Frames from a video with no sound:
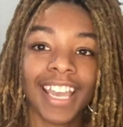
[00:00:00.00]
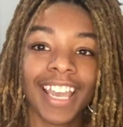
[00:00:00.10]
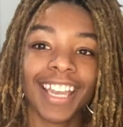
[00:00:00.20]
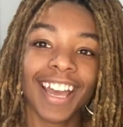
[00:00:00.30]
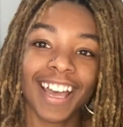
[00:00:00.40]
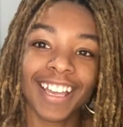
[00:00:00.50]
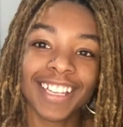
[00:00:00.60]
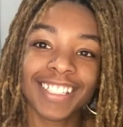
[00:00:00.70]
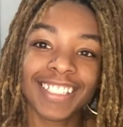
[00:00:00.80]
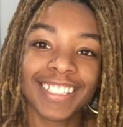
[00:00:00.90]
Hey
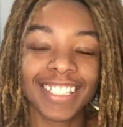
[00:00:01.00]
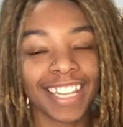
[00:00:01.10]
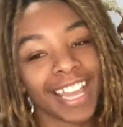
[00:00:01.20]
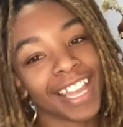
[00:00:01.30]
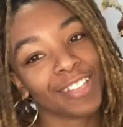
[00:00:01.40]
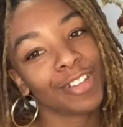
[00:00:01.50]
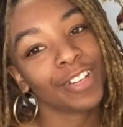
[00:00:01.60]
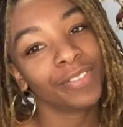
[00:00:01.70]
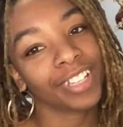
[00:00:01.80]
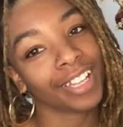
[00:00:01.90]
guys, today you get a
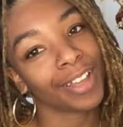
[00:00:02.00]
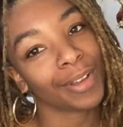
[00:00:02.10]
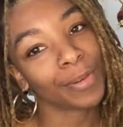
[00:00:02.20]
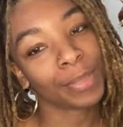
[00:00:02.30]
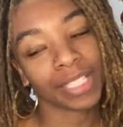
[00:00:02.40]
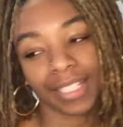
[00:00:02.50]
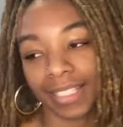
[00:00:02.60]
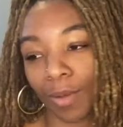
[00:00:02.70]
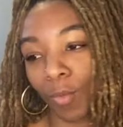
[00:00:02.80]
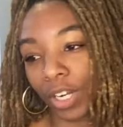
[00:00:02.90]
video because
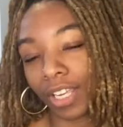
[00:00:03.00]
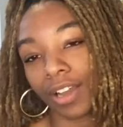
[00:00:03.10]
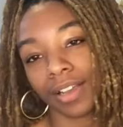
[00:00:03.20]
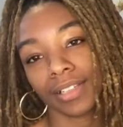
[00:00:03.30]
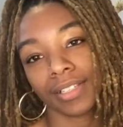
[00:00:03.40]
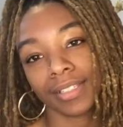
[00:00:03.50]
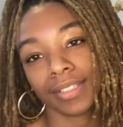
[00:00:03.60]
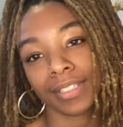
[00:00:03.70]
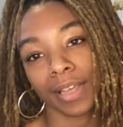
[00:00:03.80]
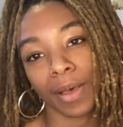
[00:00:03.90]
I'm working on
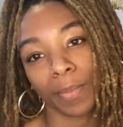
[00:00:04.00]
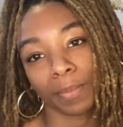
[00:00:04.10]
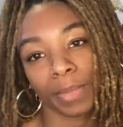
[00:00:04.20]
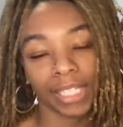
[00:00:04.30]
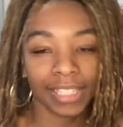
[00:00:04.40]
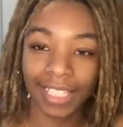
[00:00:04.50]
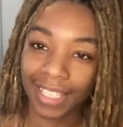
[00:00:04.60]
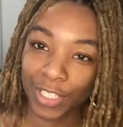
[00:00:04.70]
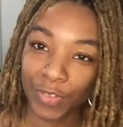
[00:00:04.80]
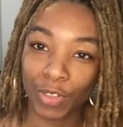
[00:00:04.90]
some big
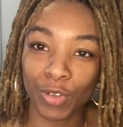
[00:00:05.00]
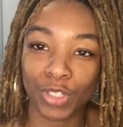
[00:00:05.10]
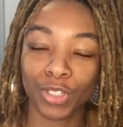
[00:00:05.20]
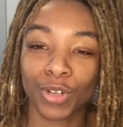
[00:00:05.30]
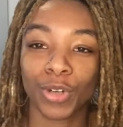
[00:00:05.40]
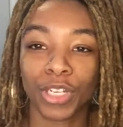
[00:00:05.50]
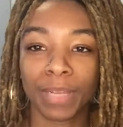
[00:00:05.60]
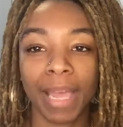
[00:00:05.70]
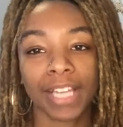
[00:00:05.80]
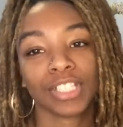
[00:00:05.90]
things for No Sugar No Cream.
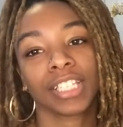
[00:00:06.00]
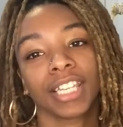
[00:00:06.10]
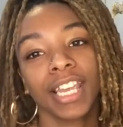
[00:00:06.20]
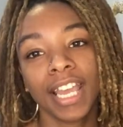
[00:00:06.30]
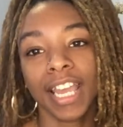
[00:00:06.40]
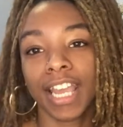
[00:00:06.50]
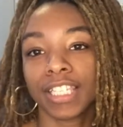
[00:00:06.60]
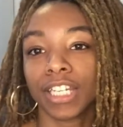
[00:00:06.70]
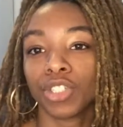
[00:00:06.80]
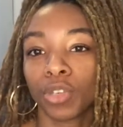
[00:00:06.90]
Actually, it's
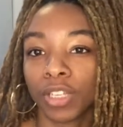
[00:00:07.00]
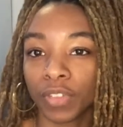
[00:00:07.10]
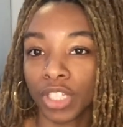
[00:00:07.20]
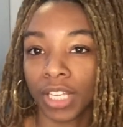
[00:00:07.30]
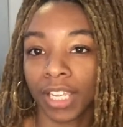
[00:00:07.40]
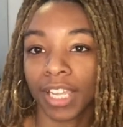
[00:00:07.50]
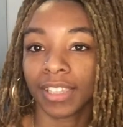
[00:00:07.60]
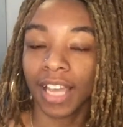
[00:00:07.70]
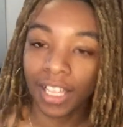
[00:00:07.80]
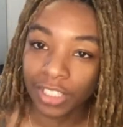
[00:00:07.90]
an Enjoy Your Vagina
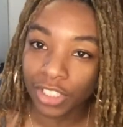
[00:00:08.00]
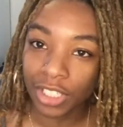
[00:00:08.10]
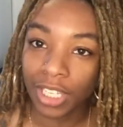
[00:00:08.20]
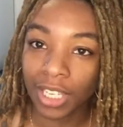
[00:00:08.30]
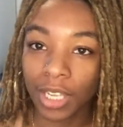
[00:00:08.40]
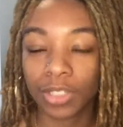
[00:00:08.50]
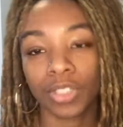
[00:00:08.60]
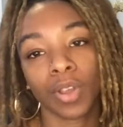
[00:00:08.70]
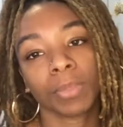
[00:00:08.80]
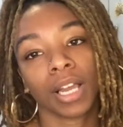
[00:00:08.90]
anthology.
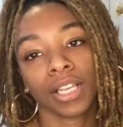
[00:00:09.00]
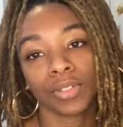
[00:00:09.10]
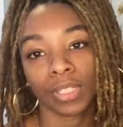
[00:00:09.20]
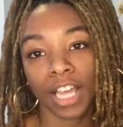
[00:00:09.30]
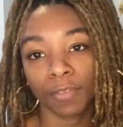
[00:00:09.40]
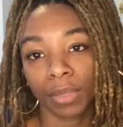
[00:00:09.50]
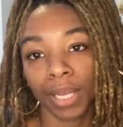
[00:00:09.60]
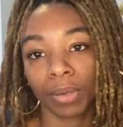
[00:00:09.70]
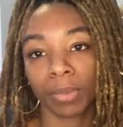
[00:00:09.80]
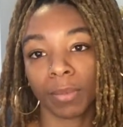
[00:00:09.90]
So I'm talking to a lot of black
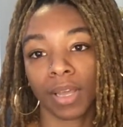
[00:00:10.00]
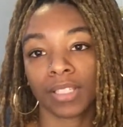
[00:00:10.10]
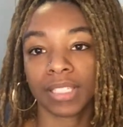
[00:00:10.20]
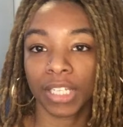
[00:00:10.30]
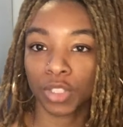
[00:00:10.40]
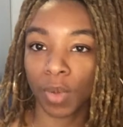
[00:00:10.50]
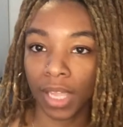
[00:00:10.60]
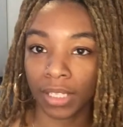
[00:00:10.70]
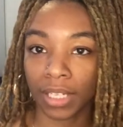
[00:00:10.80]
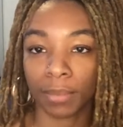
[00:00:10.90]
women about
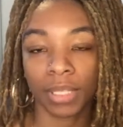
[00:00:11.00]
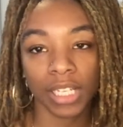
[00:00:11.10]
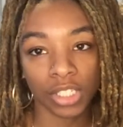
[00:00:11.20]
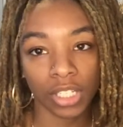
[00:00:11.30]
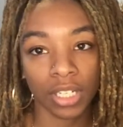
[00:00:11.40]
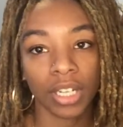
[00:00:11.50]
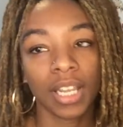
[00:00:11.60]
sexuality and pleasure